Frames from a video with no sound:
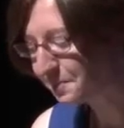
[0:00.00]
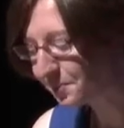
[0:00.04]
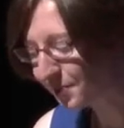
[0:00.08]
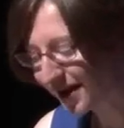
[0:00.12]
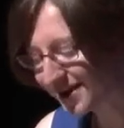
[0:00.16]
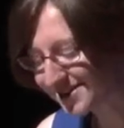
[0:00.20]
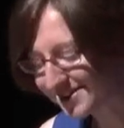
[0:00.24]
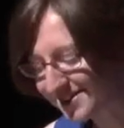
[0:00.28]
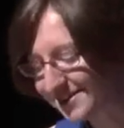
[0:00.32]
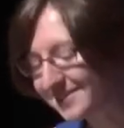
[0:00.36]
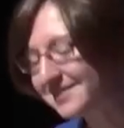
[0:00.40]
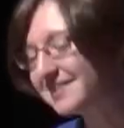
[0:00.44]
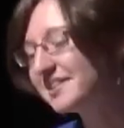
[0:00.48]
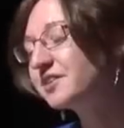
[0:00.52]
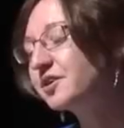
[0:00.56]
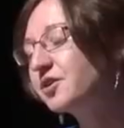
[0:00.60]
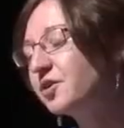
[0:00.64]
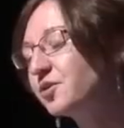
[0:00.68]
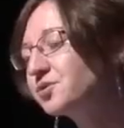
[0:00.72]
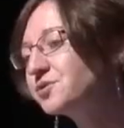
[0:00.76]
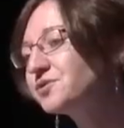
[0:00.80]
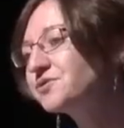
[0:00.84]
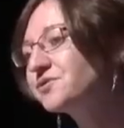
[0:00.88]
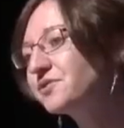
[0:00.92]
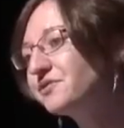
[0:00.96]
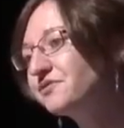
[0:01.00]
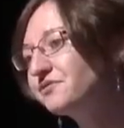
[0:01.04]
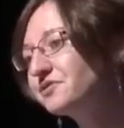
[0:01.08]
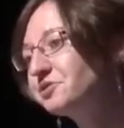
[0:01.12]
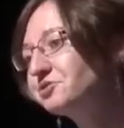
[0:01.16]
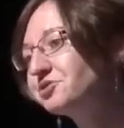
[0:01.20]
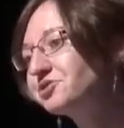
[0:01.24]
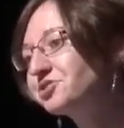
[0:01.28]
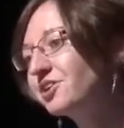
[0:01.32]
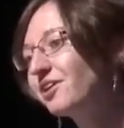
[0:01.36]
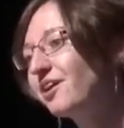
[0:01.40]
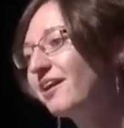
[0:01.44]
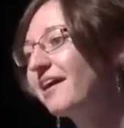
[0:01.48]
present, and goals for the
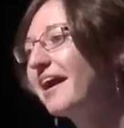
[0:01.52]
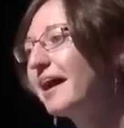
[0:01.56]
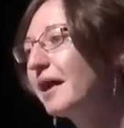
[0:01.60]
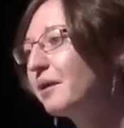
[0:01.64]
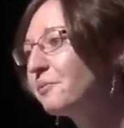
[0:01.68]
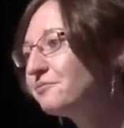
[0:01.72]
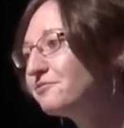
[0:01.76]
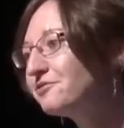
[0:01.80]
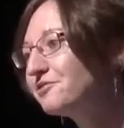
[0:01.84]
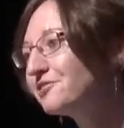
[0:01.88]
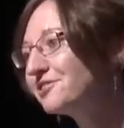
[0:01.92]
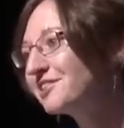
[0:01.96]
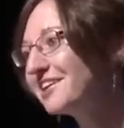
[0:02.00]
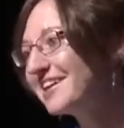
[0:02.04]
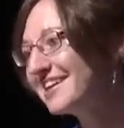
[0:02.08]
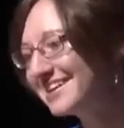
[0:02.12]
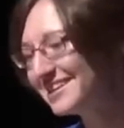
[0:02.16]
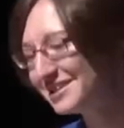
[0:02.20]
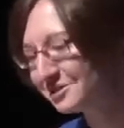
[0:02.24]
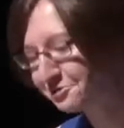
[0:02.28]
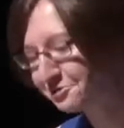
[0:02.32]
future are helpful and